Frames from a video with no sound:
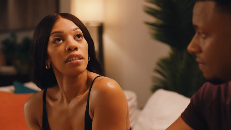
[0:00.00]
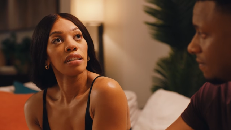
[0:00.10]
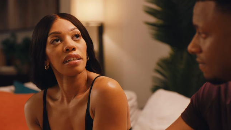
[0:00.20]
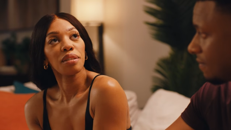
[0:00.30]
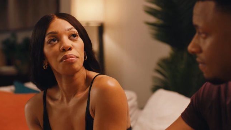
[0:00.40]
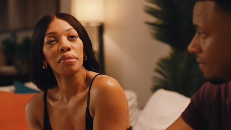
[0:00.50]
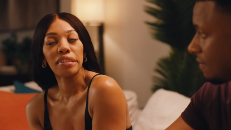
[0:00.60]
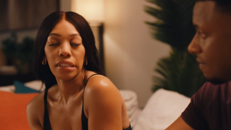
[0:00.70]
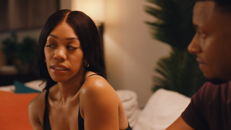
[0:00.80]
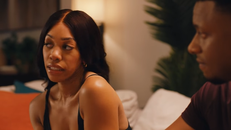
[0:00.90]
Speaker 1: Not
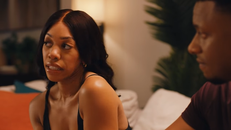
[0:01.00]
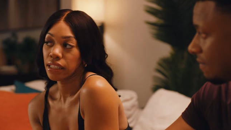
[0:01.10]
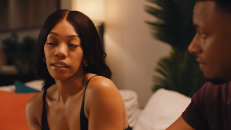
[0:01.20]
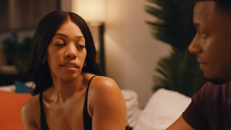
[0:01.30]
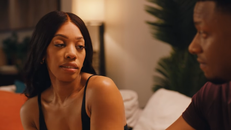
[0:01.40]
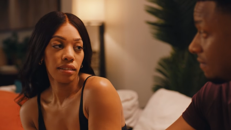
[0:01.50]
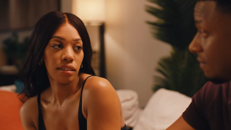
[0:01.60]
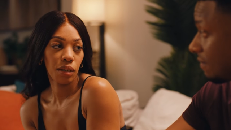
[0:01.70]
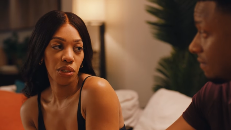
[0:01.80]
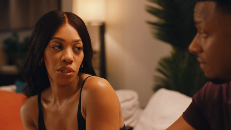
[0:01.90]
completely.
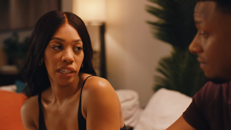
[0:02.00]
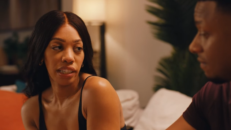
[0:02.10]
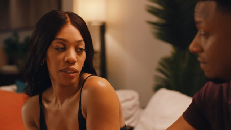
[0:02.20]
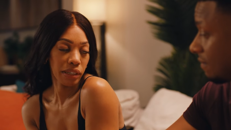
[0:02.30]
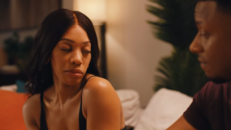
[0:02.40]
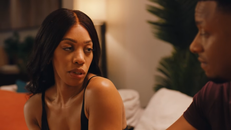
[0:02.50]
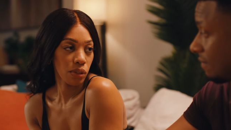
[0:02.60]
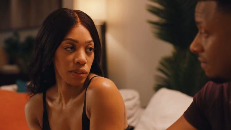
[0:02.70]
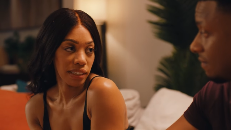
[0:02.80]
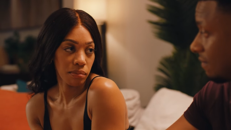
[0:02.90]
I was just trying to get away from
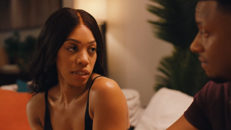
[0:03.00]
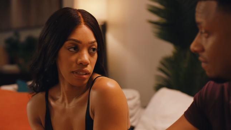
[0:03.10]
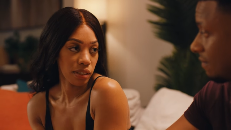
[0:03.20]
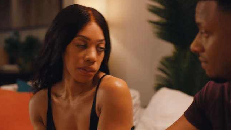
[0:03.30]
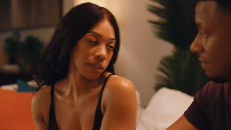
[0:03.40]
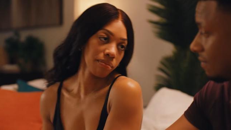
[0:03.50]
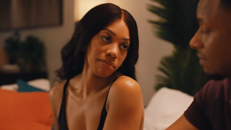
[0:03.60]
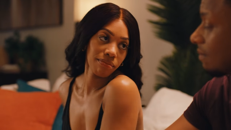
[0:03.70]
cold ass Minnesota.